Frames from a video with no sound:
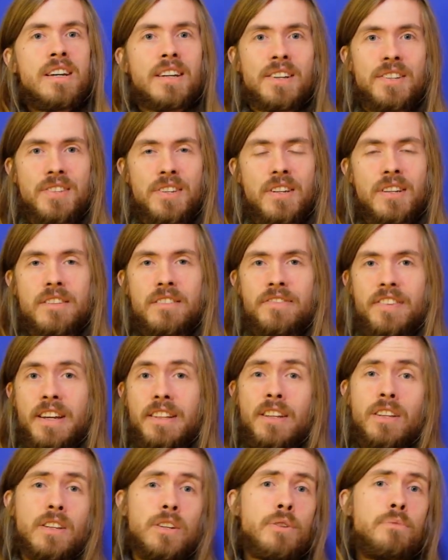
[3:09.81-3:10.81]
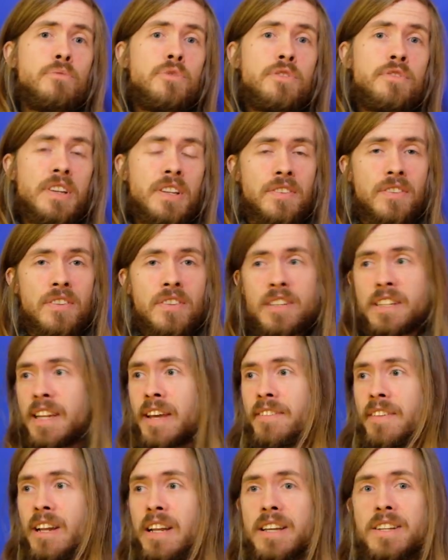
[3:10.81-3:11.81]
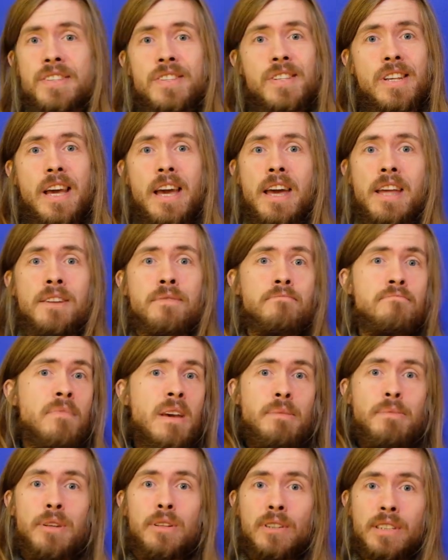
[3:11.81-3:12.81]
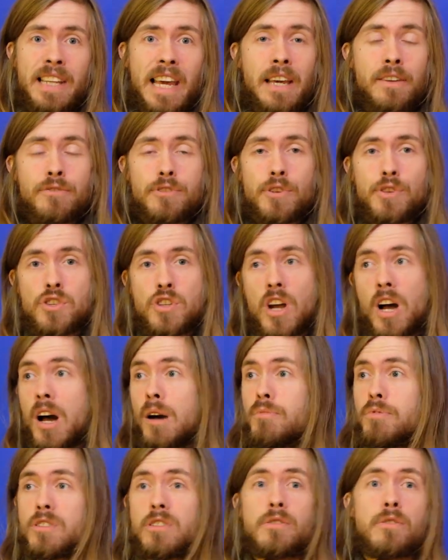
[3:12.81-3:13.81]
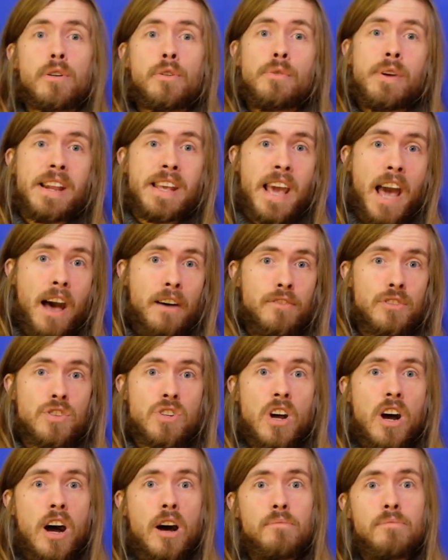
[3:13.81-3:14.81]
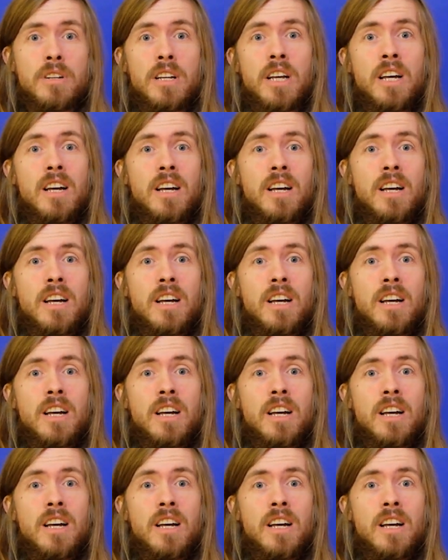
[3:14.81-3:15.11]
considering the fact that you're moving to the Netherlands and maybe looking for a job or already have a job,